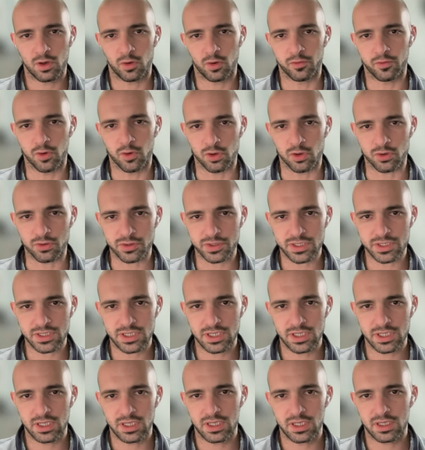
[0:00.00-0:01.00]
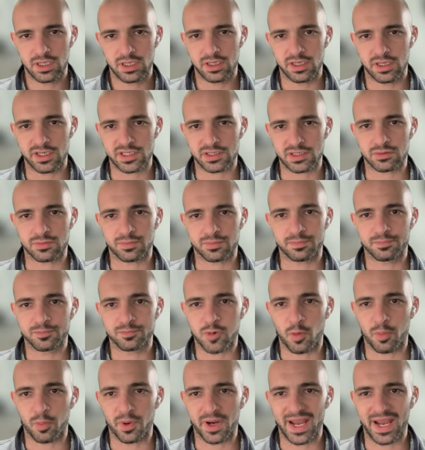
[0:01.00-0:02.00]
of course, as our
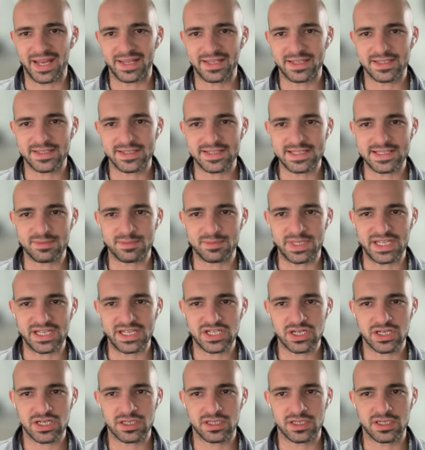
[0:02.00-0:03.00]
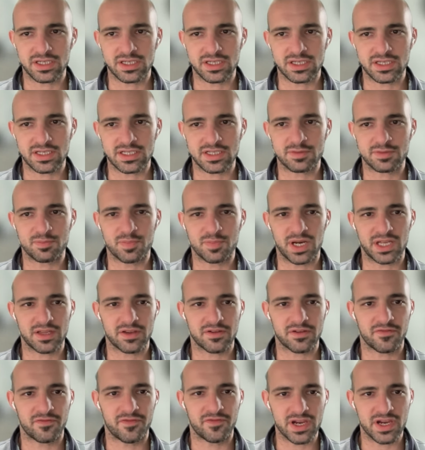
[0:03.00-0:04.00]
propaganda dissemination is but
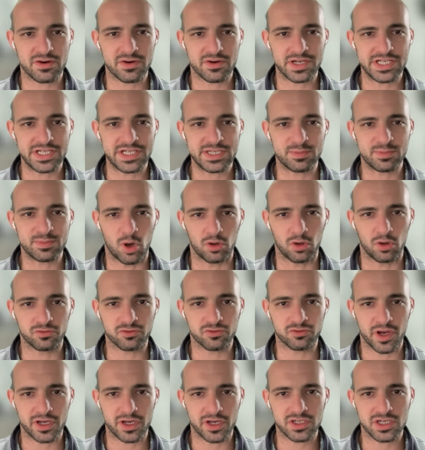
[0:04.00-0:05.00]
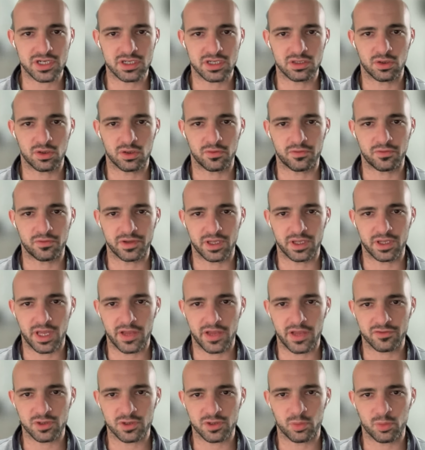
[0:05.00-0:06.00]
a very small fraction of
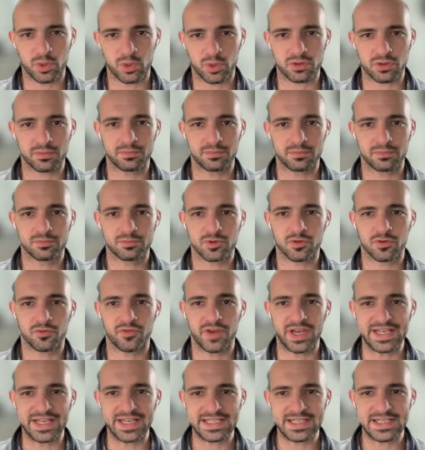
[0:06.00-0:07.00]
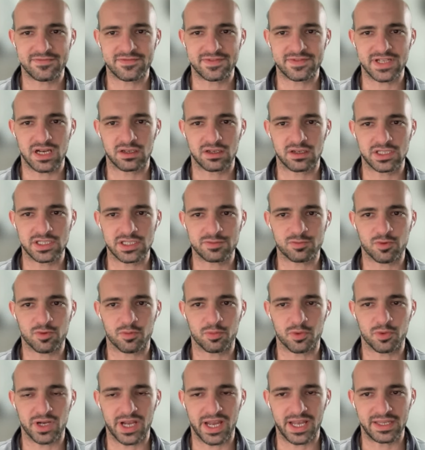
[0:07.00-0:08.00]
everywhere pervasive Zionist
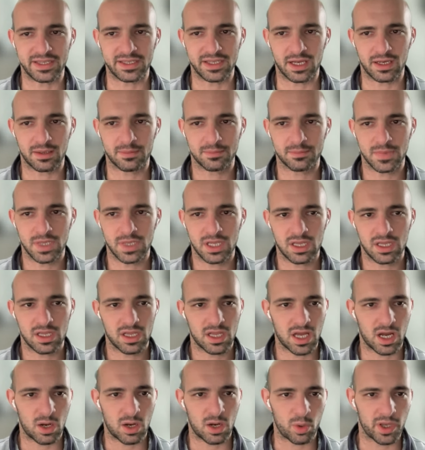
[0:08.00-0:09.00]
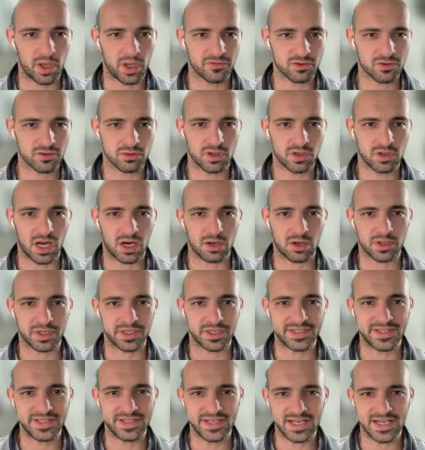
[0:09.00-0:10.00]
propaganda. However, our
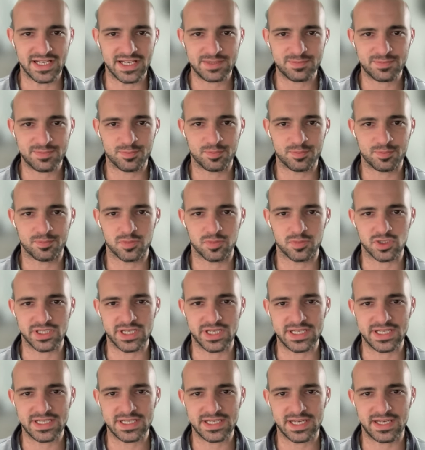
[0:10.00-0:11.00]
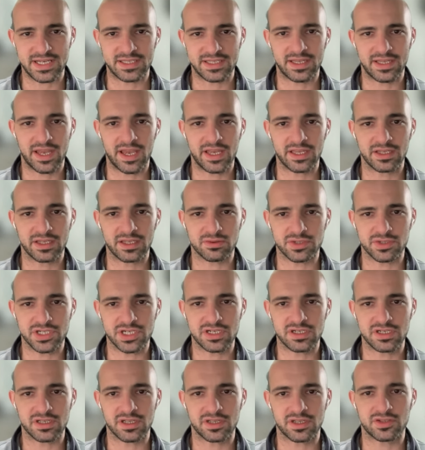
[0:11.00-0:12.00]
ideas possess an energy